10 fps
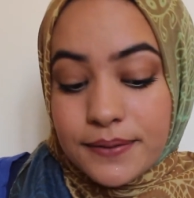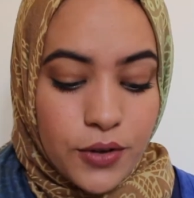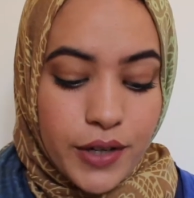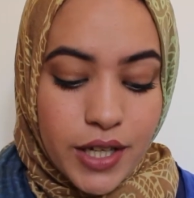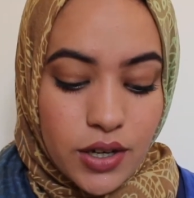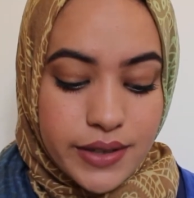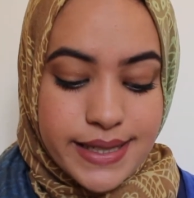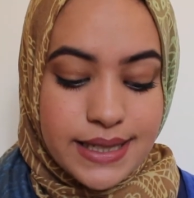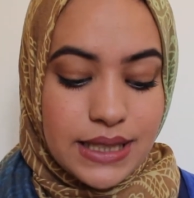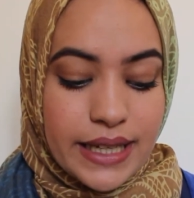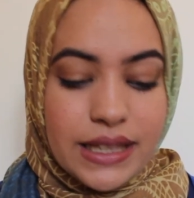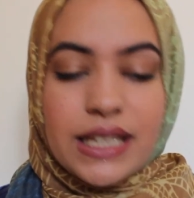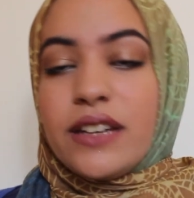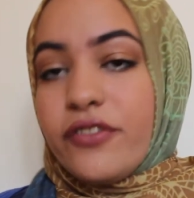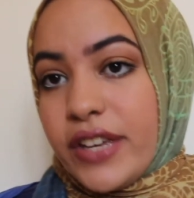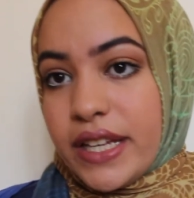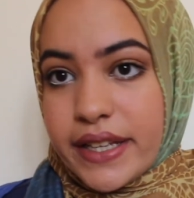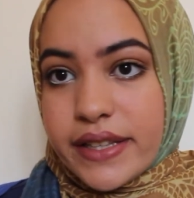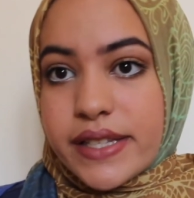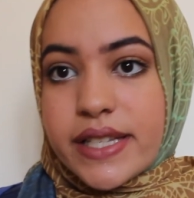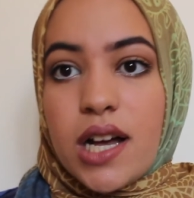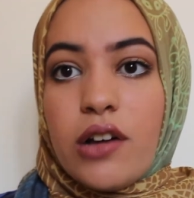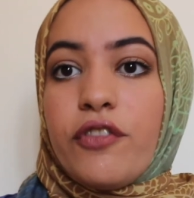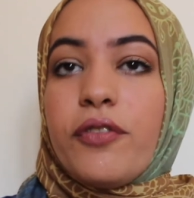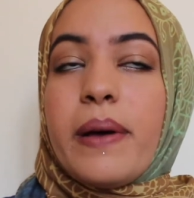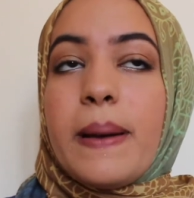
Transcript: But going on to like the convenience of